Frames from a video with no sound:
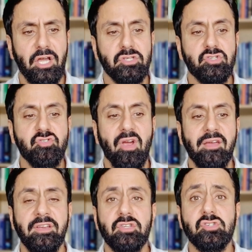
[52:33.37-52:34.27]

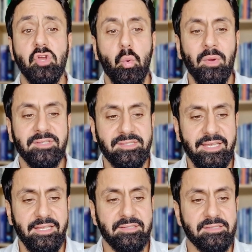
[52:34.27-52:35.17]
striving to show one's
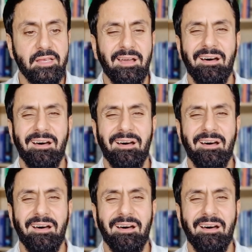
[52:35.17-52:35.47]
deeds,